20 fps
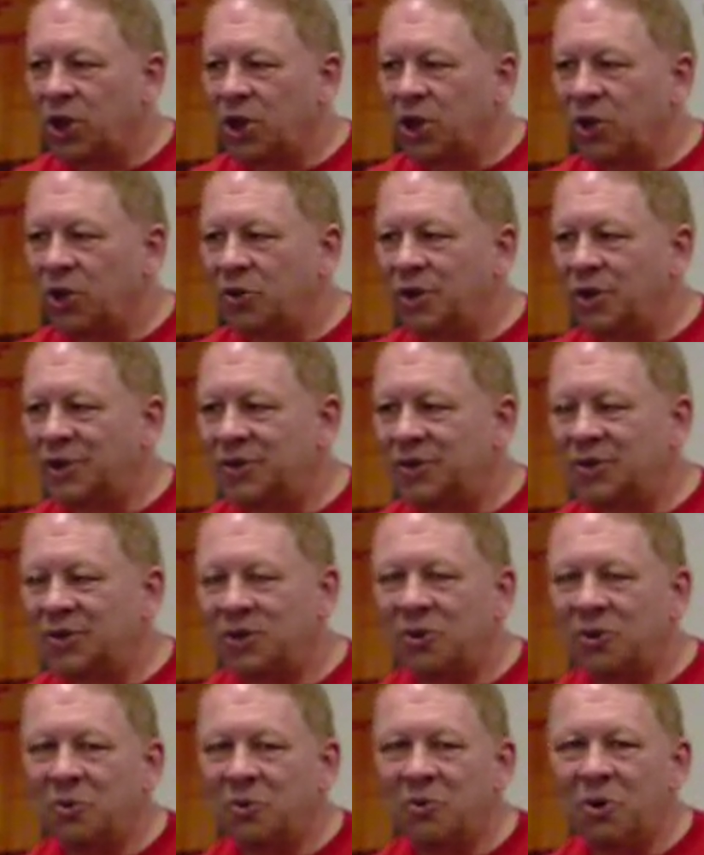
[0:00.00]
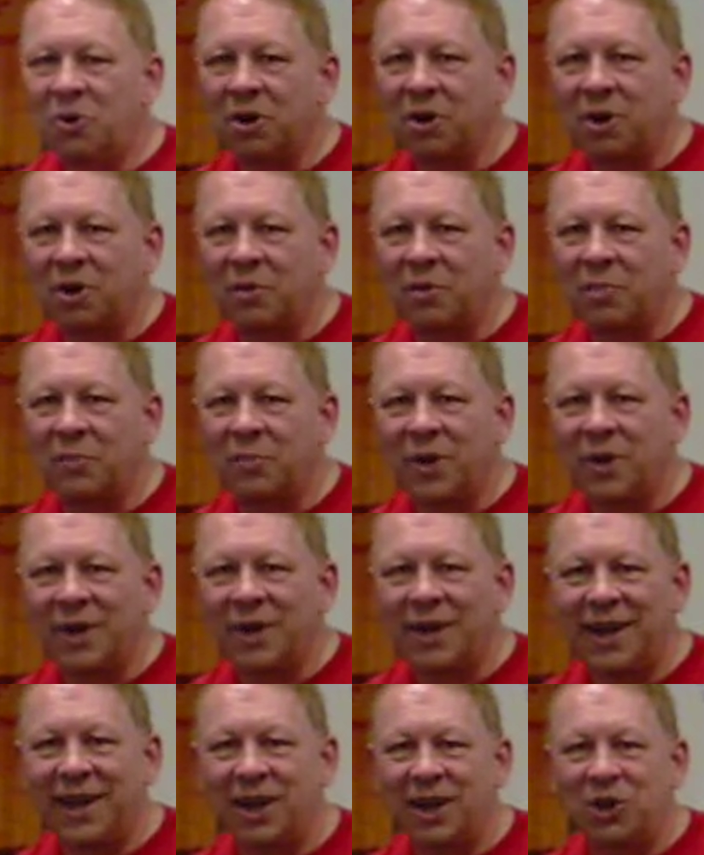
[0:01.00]
you can still work, but
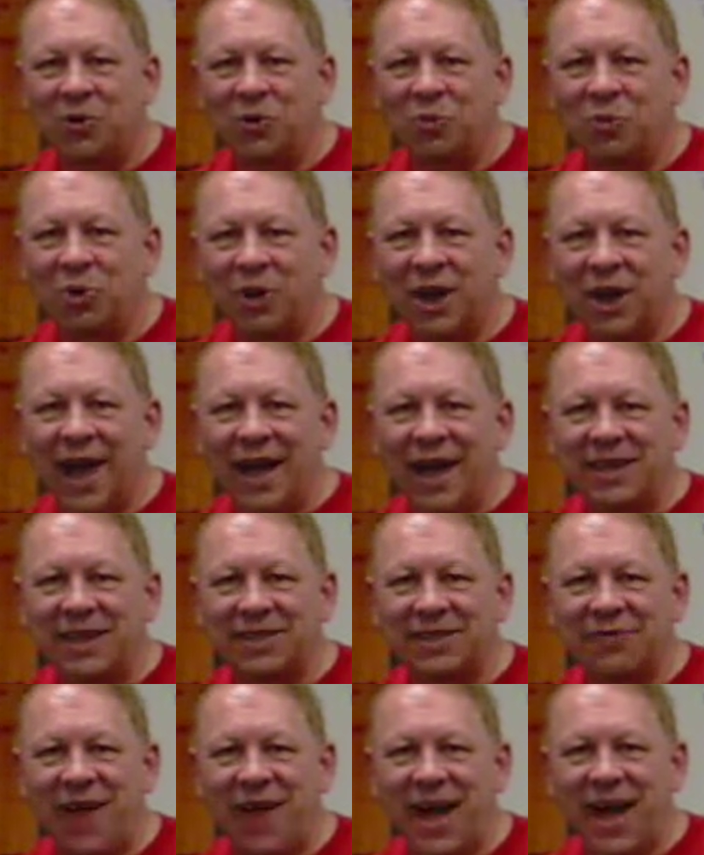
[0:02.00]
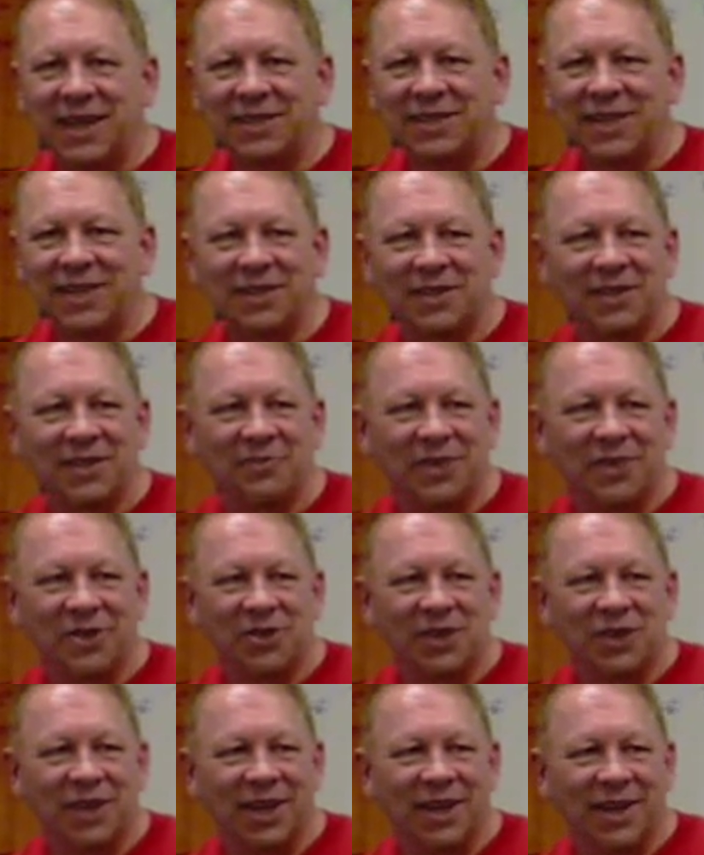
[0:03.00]
can you work as fast, as
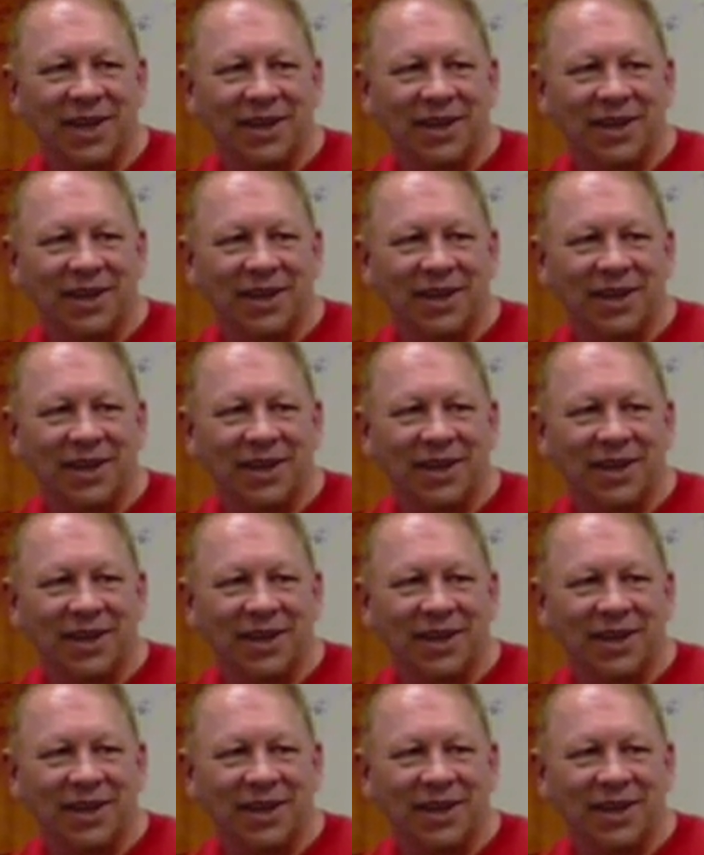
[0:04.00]
efficiently?